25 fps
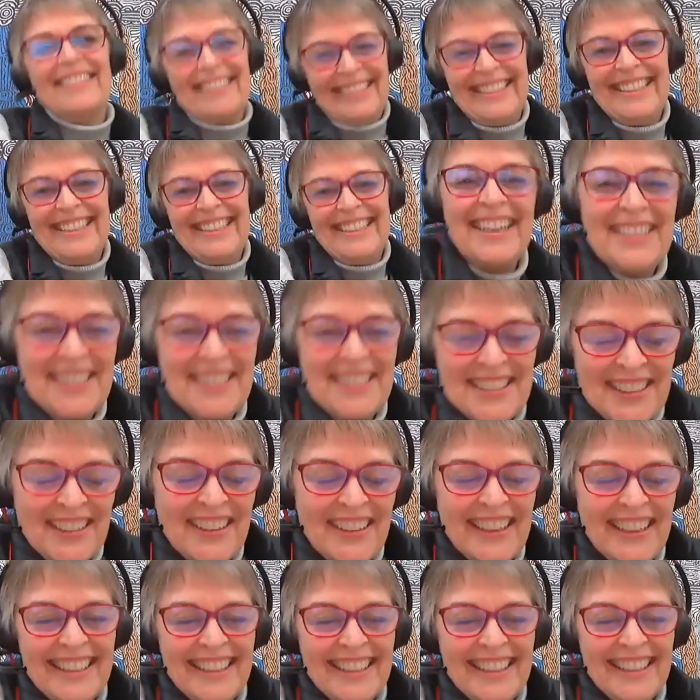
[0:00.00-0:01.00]
Thanks,
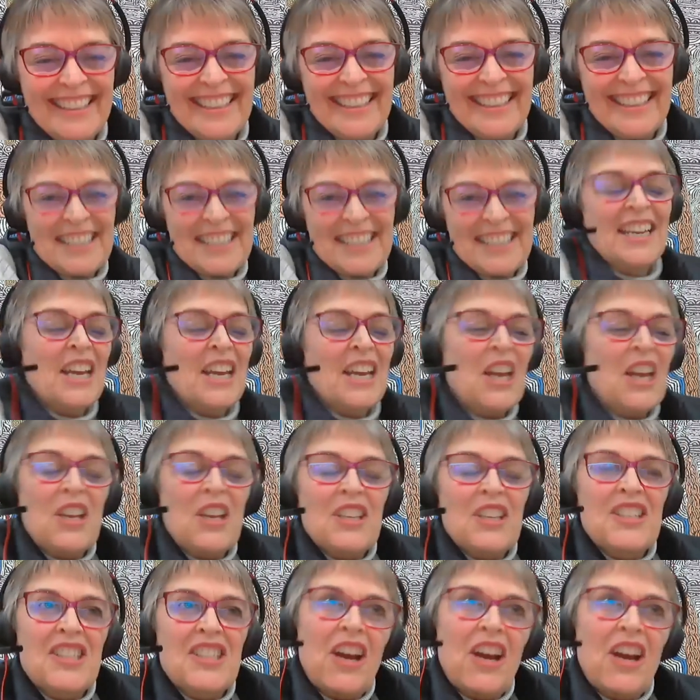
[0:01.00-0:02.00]
Holly. Yes.
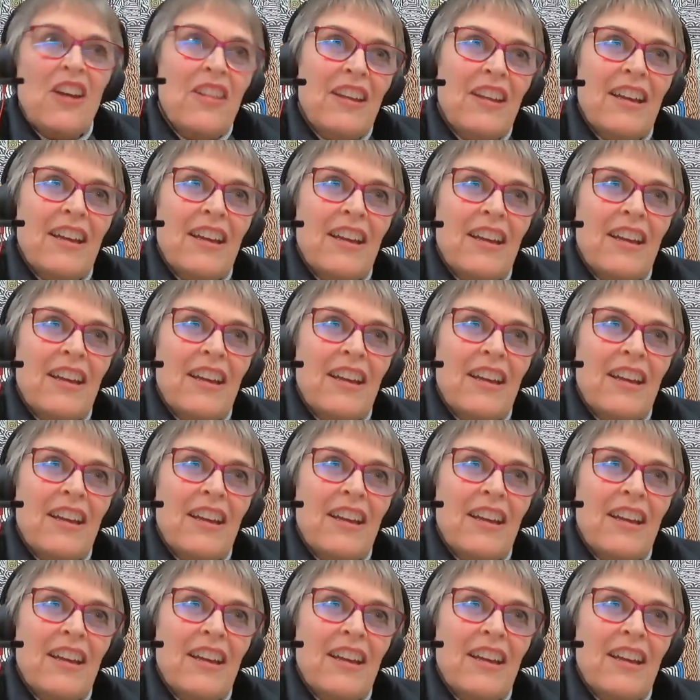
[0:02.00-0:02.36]
So